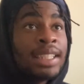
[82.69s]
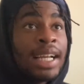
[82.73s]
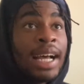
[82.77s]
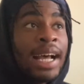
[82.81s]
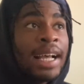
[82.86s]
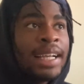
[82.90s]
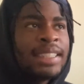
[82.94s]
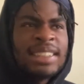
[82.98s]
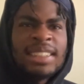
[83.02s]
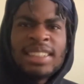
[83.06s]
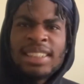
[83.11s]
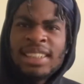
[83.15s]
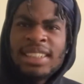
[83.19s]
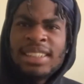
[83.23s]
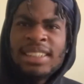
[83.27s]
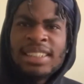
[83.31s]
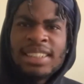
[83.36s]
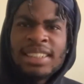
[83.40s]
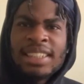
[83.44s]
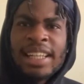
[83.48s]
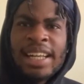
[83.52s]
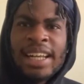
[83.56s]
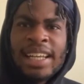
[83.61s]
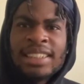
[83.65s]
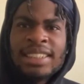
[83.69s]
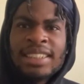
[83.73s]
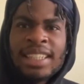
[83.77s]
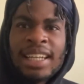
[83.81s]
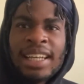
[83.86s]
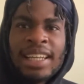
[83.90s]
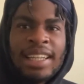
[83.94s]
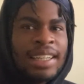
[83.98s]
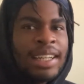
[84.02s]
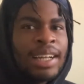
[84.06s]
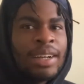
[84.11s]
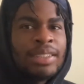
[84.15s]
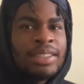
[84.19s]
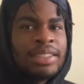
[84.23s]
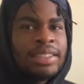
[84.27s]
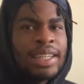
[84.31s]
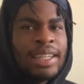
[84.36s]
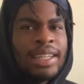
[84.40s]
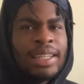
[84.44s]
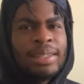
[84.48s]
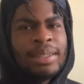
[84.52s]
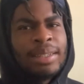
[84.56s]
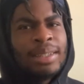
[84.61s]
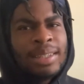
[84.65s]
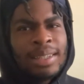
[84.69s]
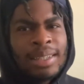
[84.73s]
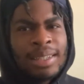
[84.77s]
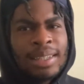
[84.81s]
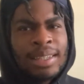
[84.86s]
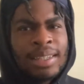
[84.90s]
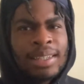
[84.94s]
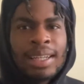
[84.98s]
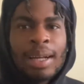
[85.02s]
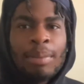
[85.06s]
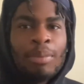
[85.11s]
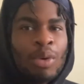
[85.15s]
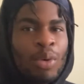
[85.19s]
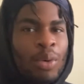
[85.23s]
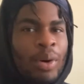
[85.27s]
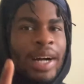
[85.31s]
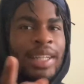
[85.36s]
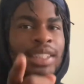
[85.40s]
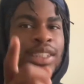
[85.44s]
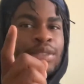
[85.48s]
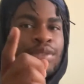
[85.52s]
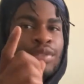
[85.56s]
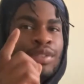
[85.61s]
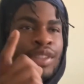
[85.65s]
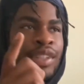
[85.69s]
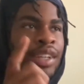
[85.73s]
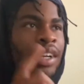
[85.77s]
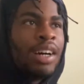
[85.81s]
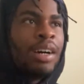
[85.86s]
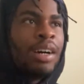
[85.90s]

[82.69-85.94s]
I seen this last night, and I was like, I'm going to watch it for y'all,